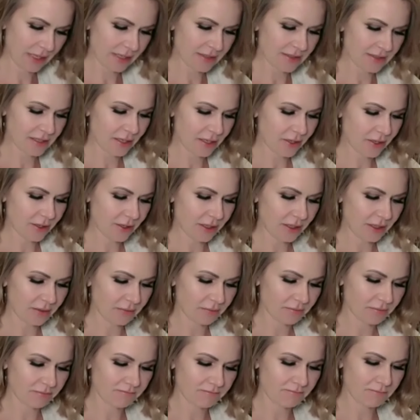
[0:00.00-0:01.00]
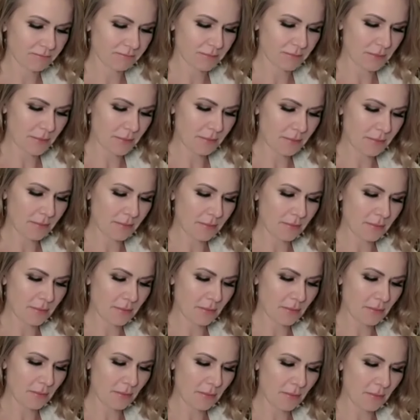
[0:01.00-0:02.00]
is there
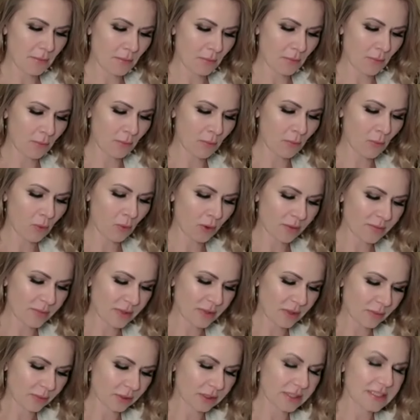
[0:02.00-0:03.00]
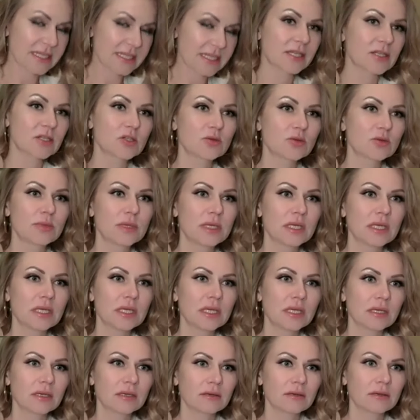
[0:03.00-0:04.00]
more people tend to
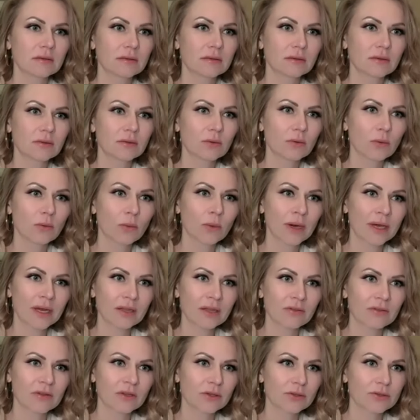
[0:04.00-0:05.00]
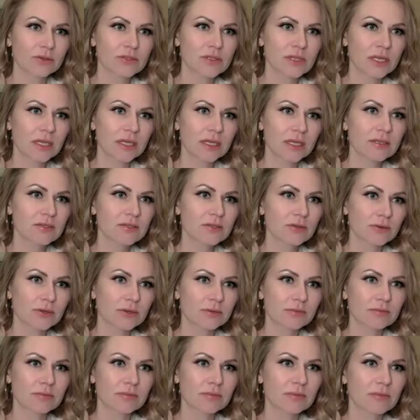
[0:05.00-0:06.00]
be one of those things,
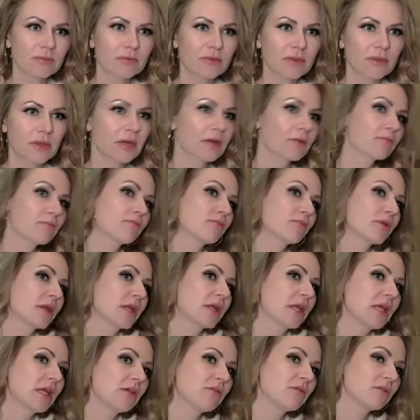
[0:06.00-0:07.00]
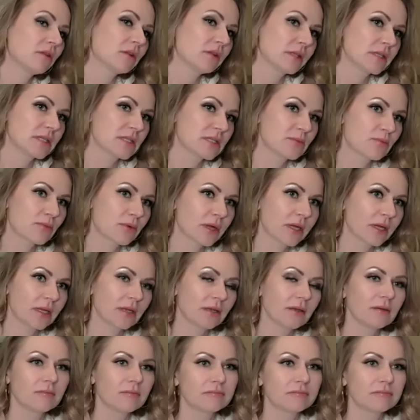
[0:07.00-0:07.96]
or they're pretty evenly spread